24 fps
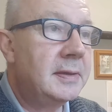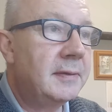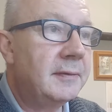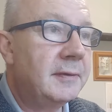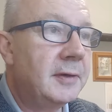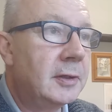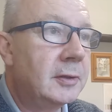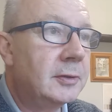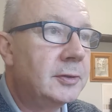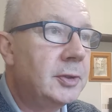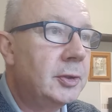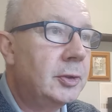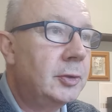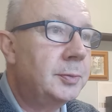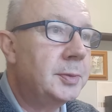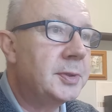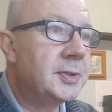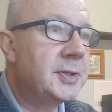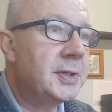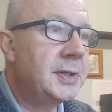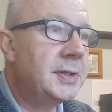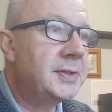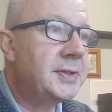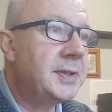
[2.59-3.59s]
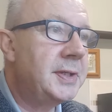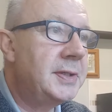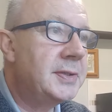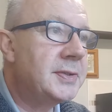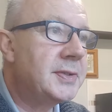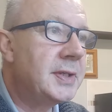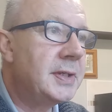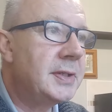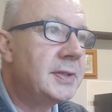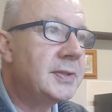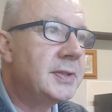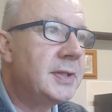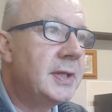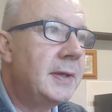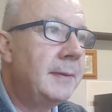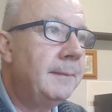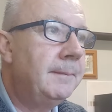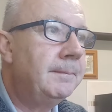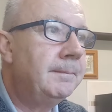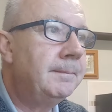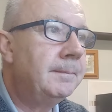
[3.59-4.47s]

of October 1660.